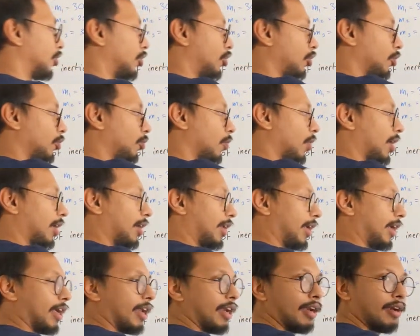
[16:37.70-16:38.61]
to
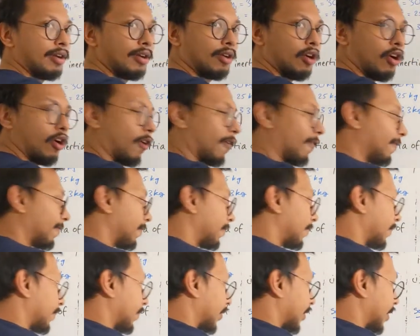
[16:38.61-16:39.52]
one end
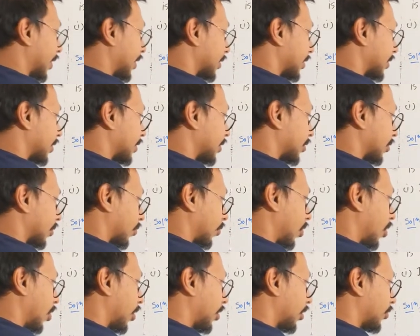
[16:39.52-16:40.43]
of this
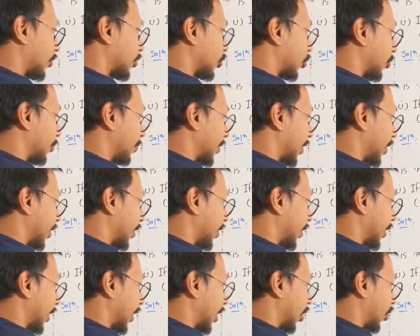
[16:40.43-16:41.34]
rod should be
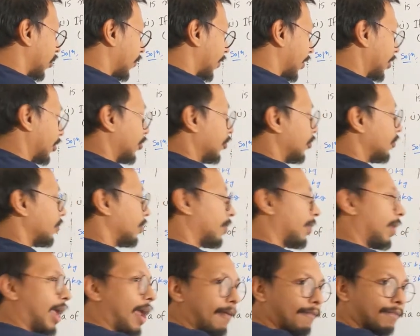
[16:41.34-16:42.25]
L over 2,
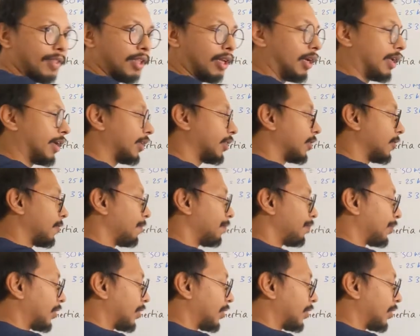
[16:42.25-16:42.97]
half the length,